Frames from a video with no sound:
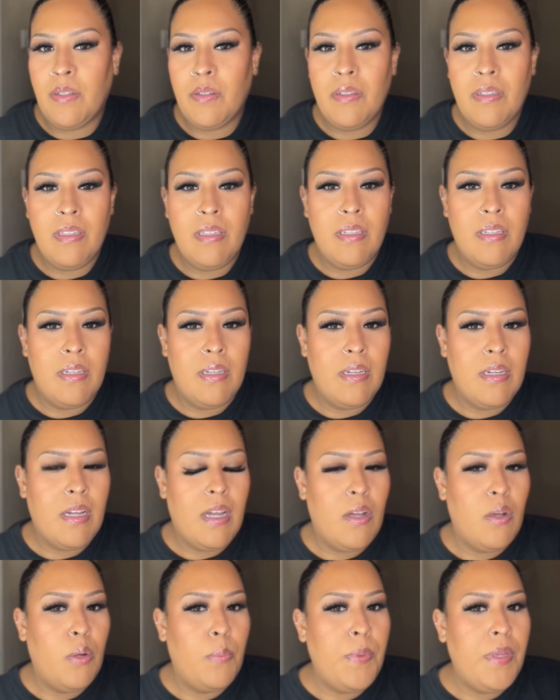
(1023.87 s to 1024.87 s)
look. I
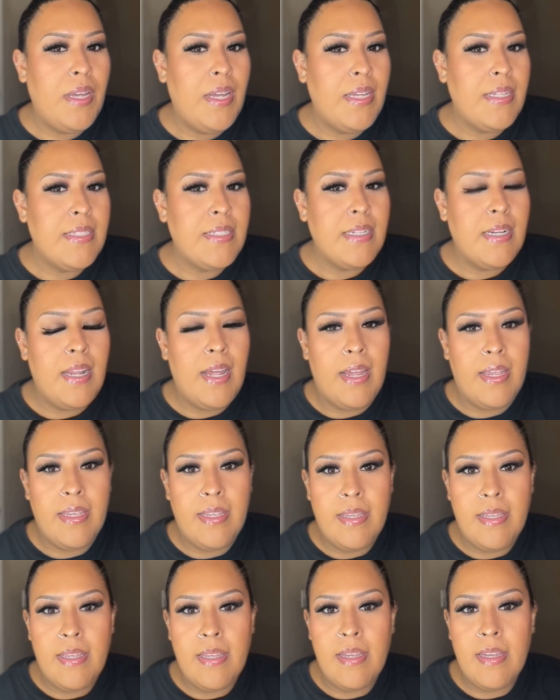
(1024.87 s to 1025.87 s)
hope you guys like
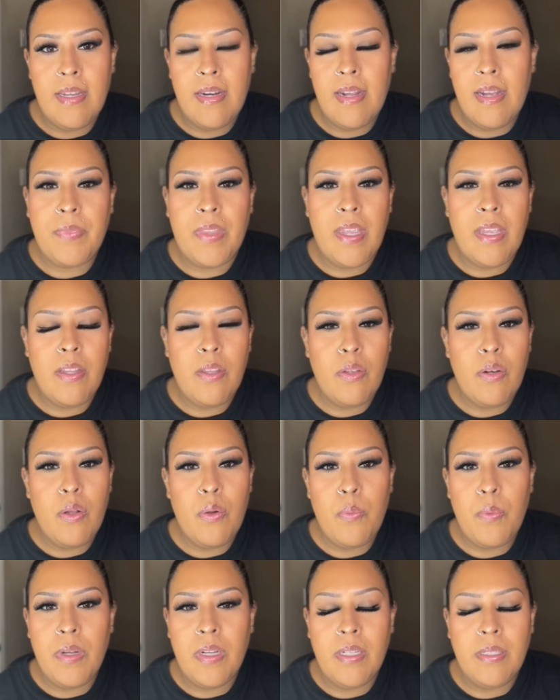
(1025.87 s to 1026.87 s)
it. And you know
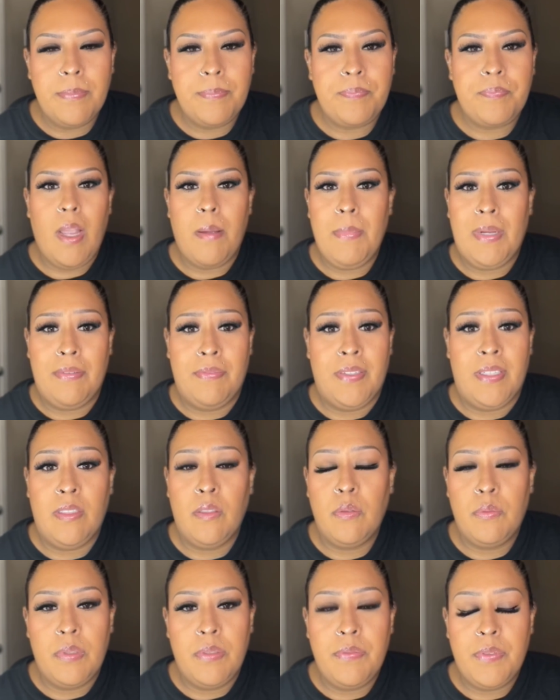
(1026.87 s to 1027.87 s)
what? My final
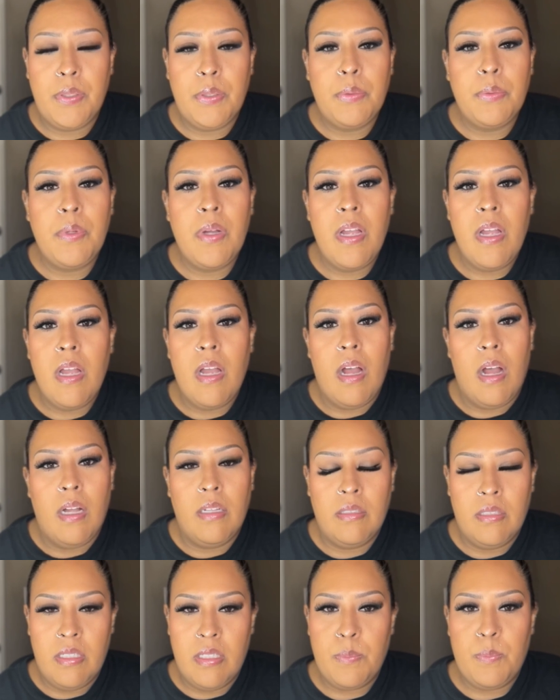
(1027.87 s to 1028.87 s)
review on
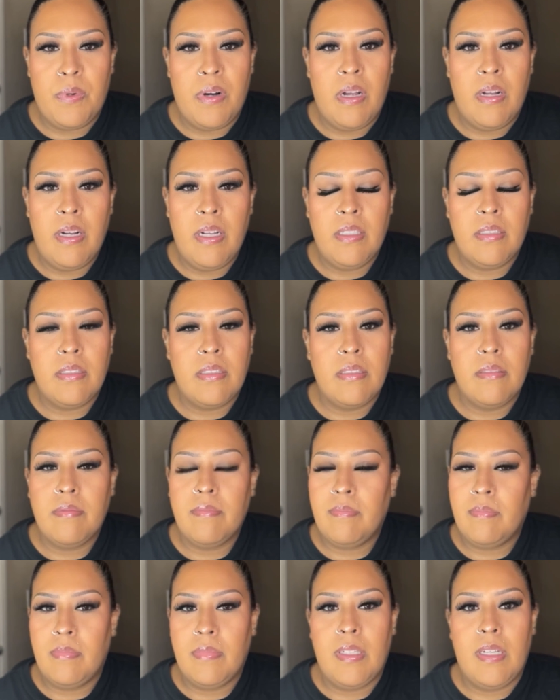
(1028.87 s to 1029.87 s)
this product,
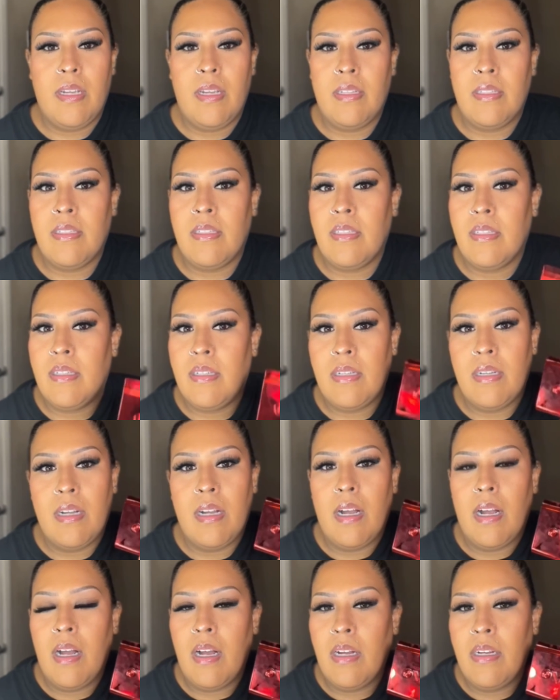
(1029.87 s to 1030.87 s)
it's
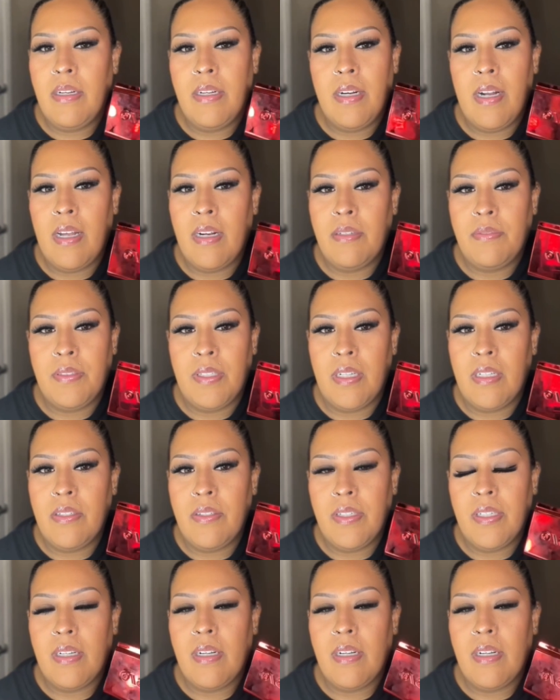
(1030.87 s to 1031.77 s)
100 out of 100.